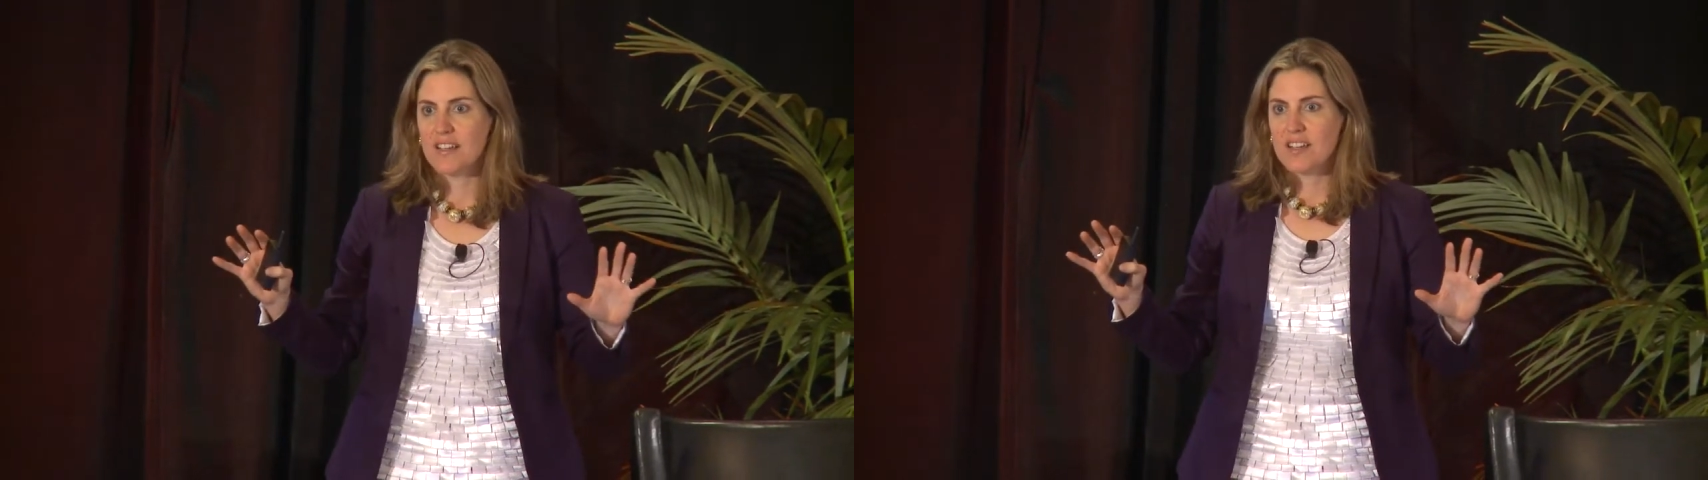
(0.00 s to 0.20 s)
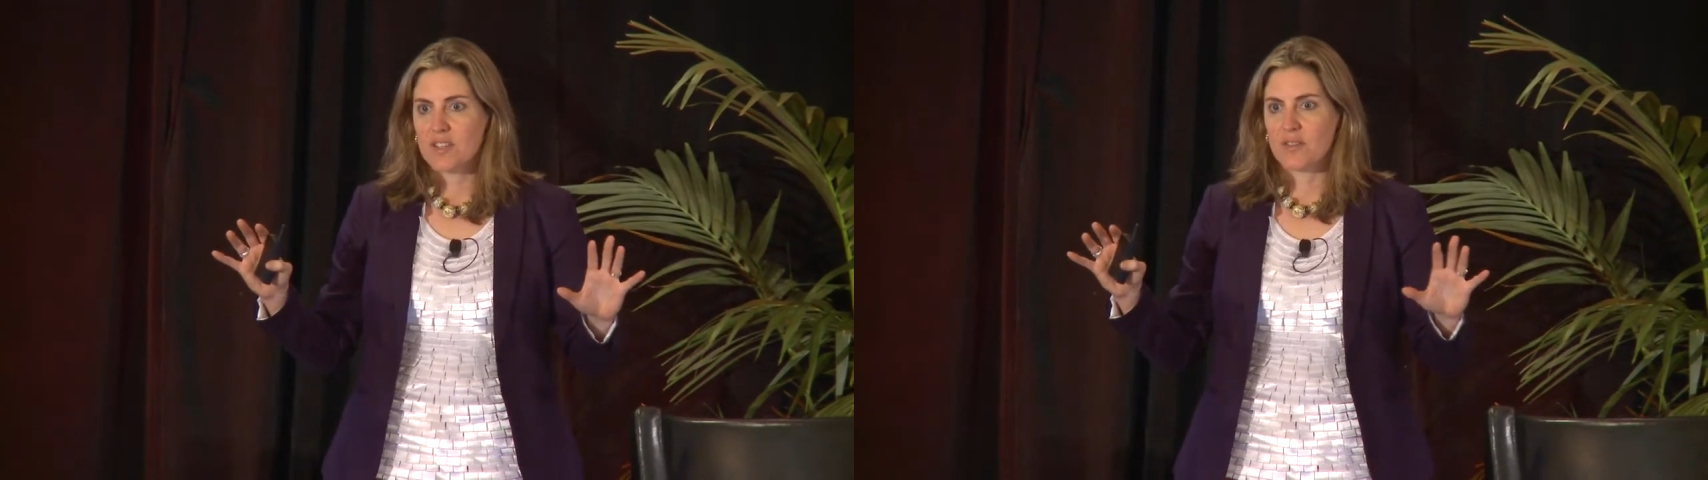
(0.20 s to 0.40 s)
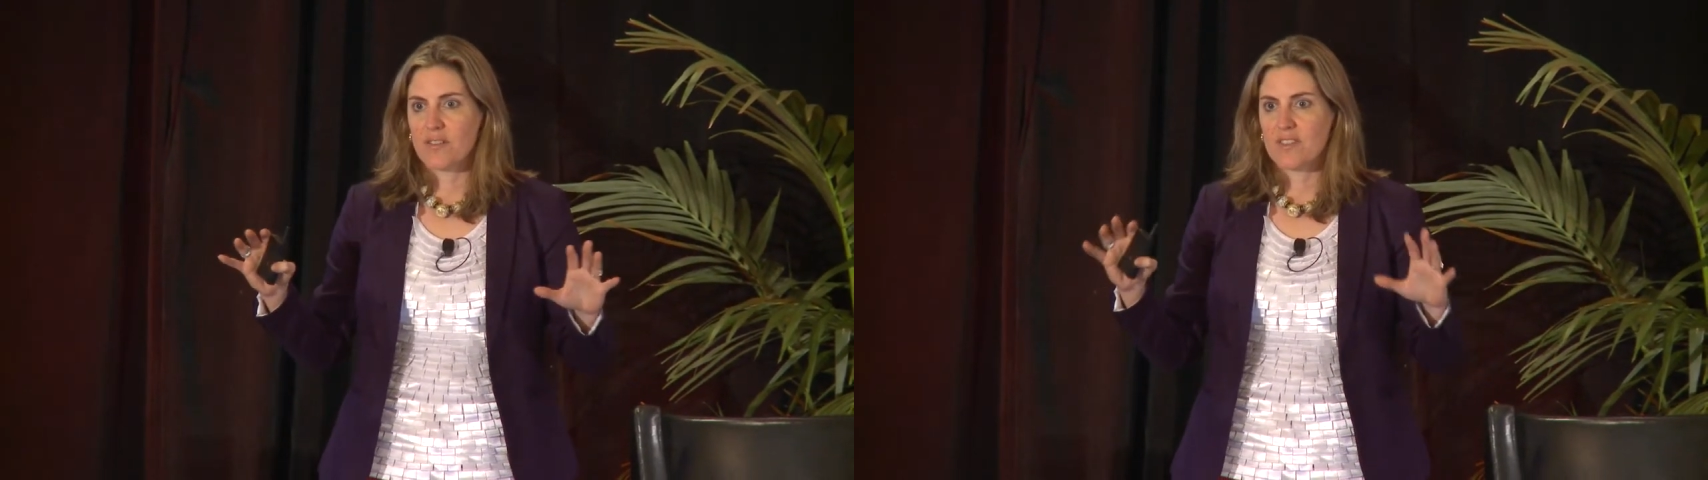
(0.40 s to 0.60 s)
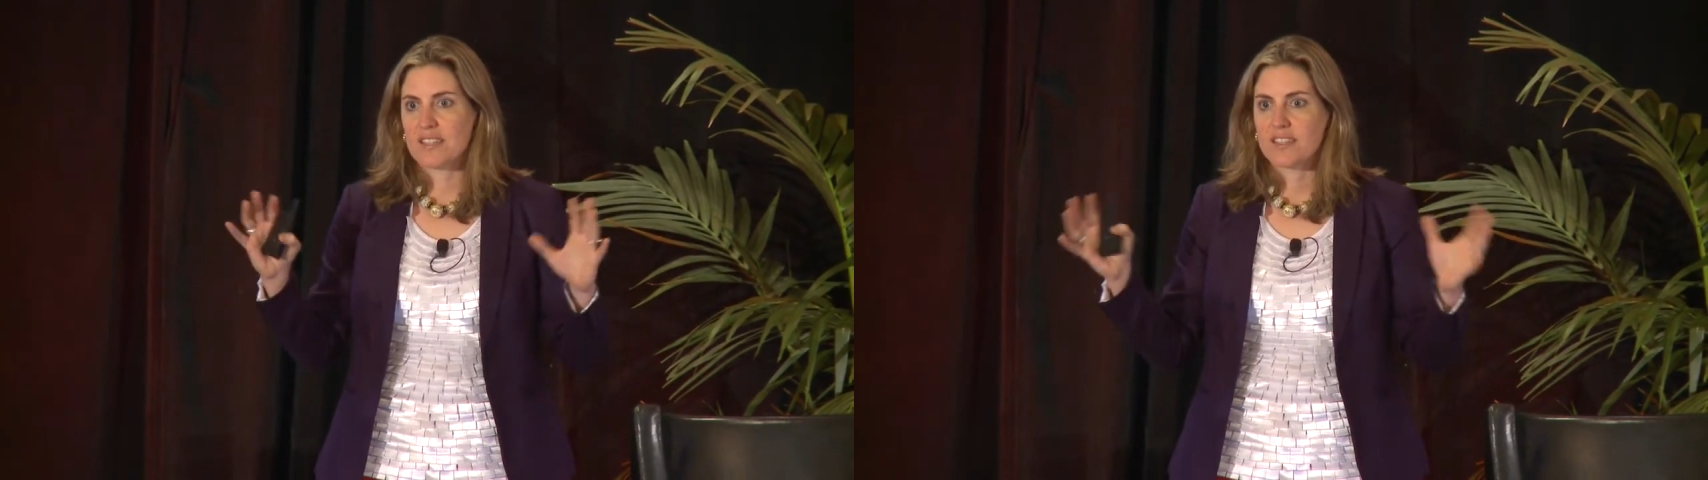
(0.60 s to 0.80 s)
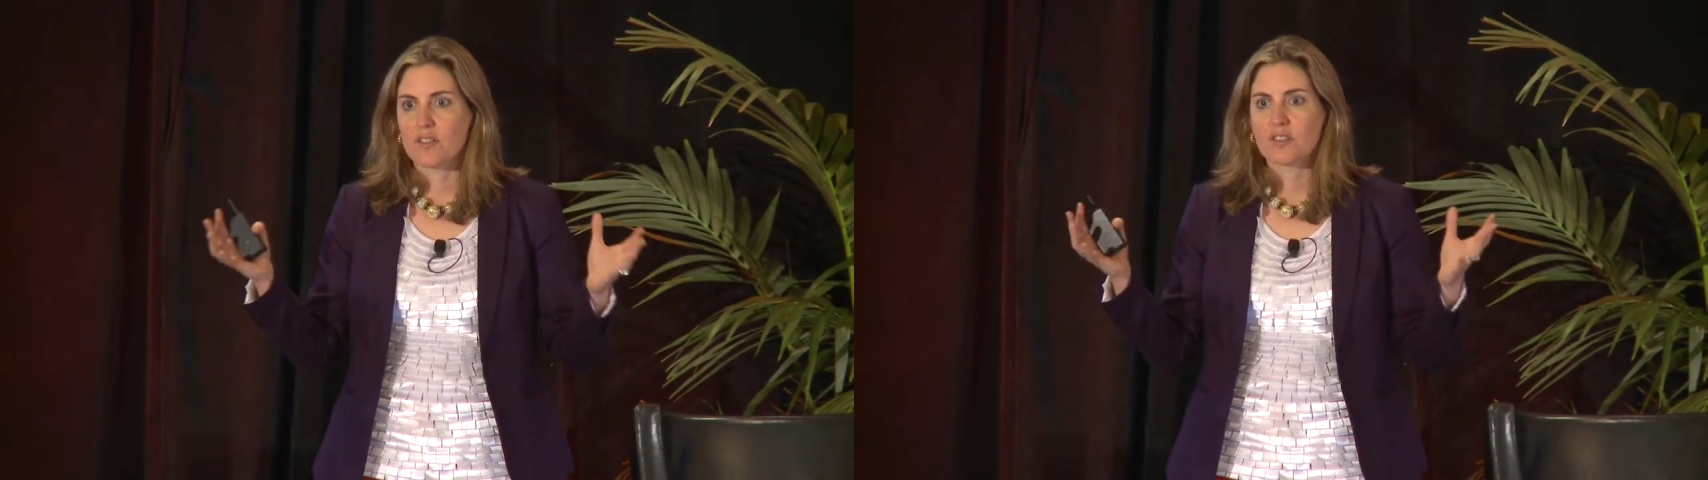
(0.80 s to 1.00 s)
sort of these
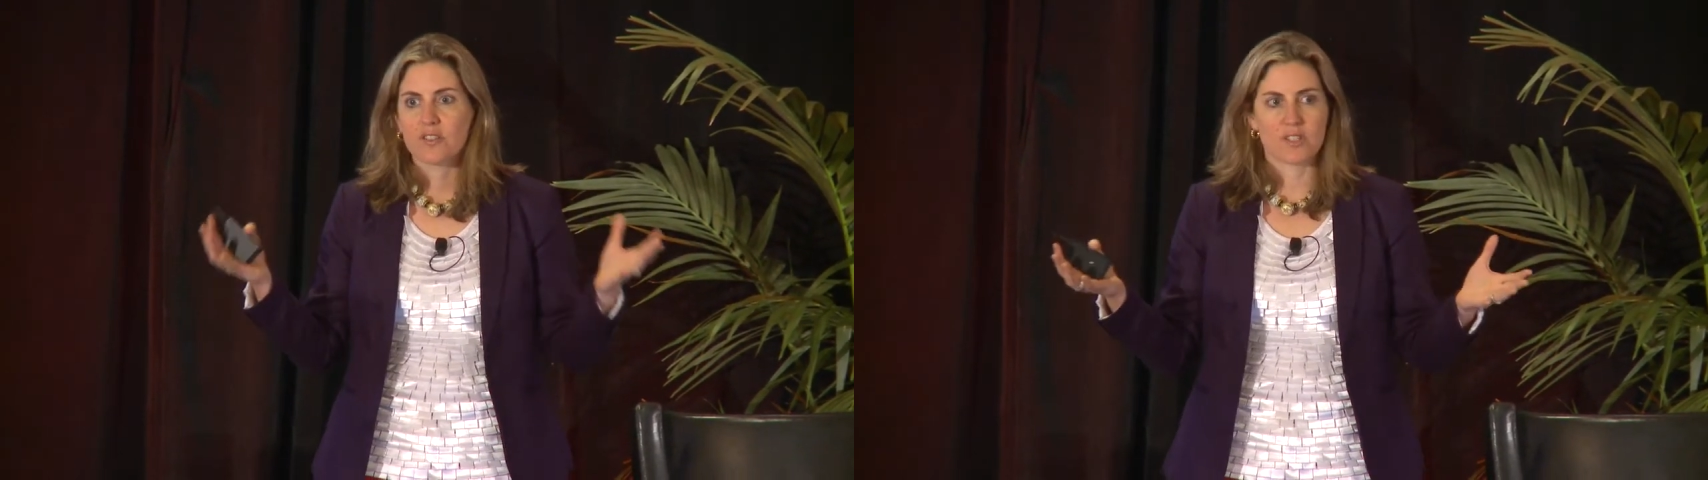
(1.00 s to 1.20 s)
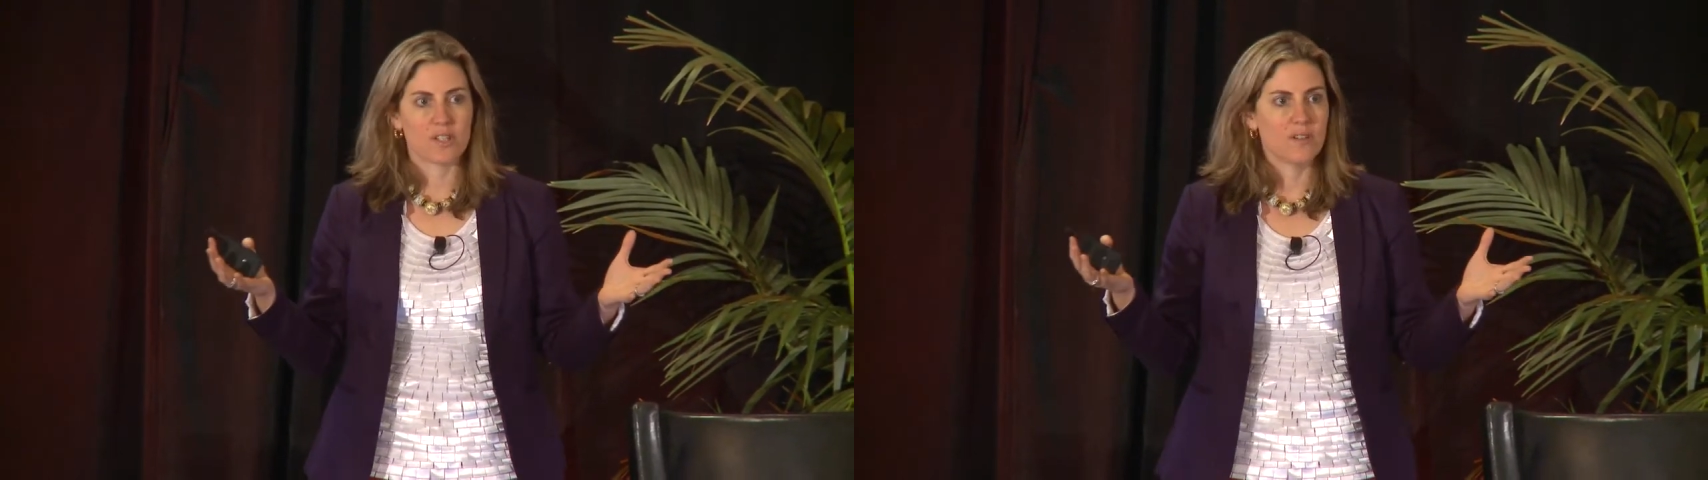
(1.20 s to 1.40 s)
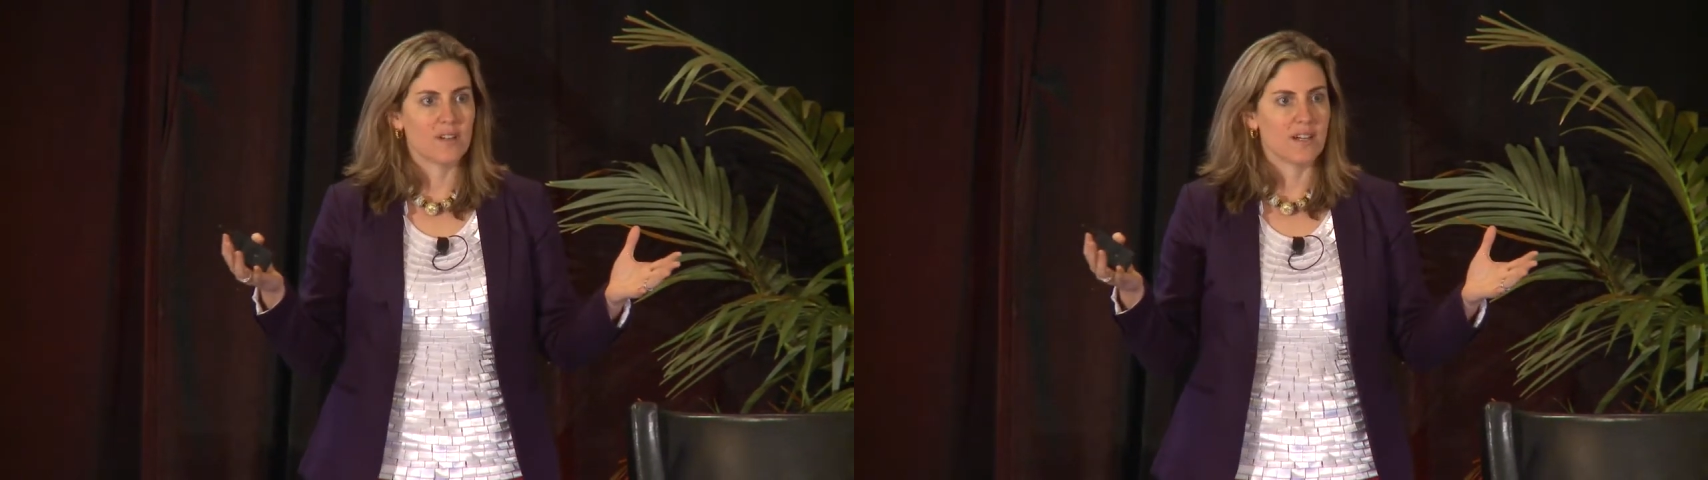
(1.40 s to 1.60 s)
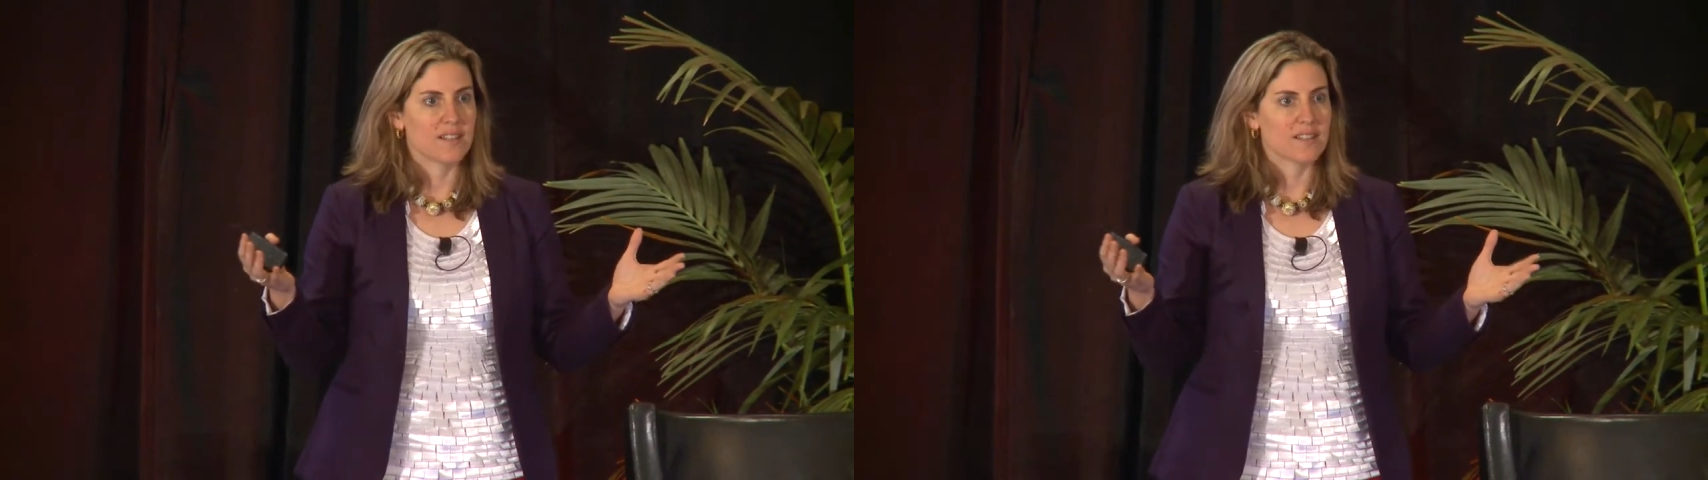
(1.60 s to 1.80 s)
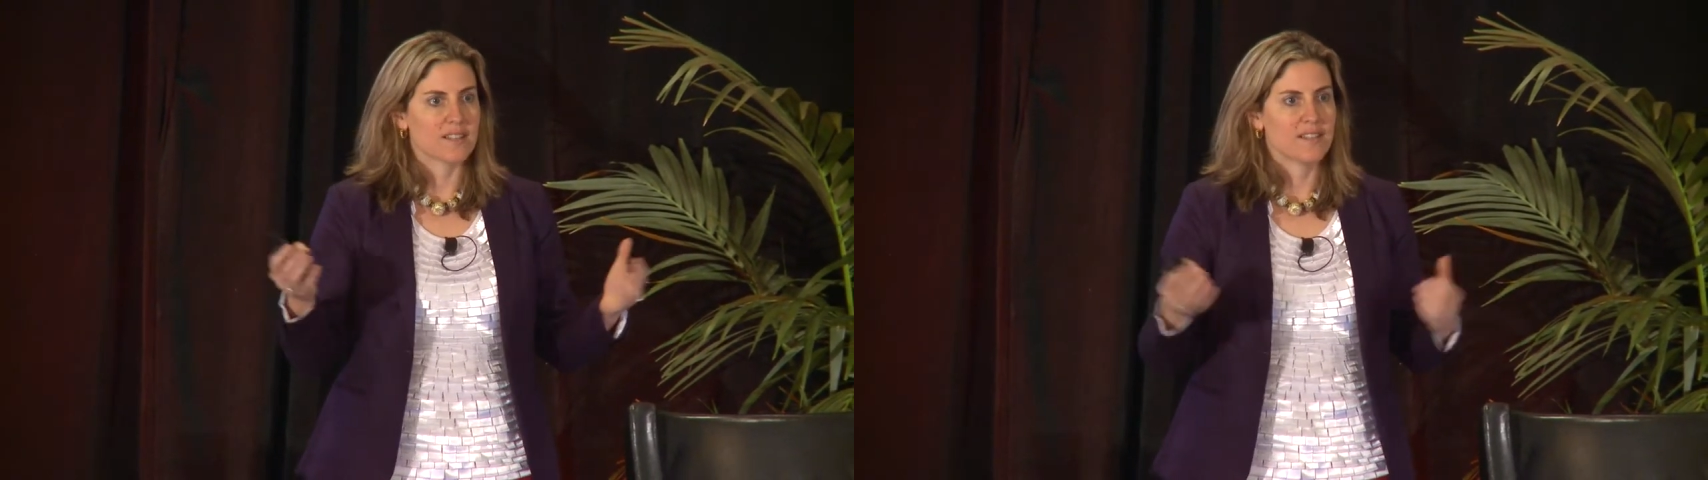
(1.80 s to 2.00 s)
social tools,